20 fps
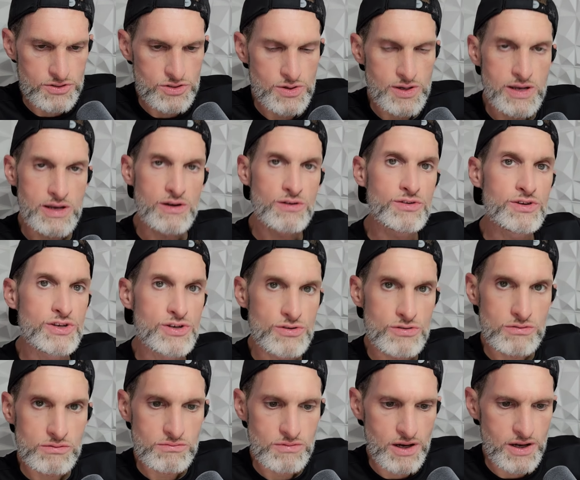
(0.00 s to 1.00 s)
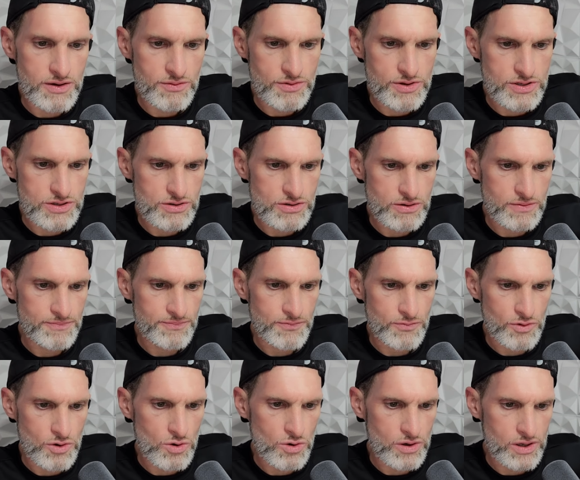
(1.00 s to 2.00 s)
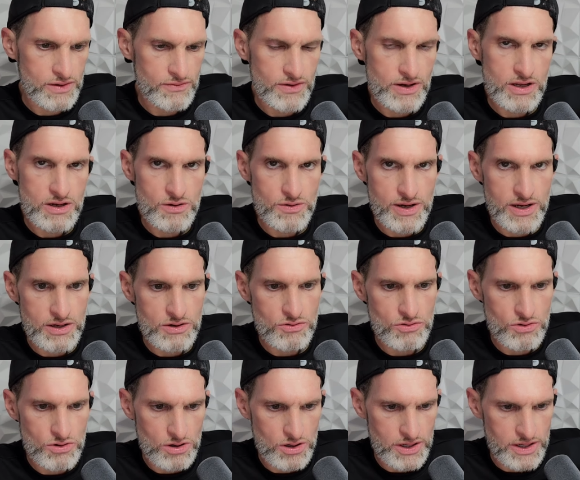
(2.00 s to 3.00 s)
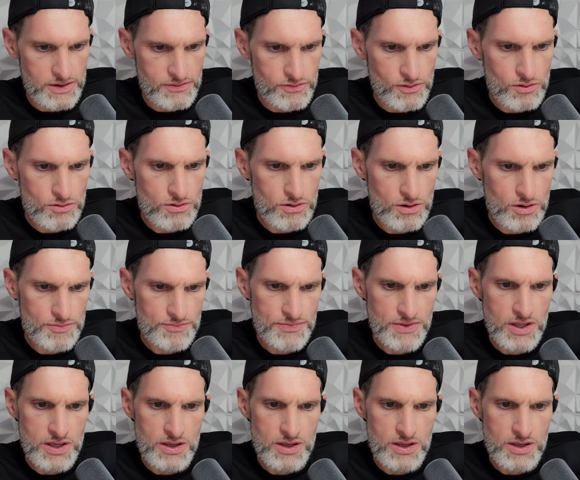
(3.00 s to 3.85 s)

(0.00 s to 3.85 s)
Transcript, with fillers: to hear you, right, when you're recording a video and/or on a phone call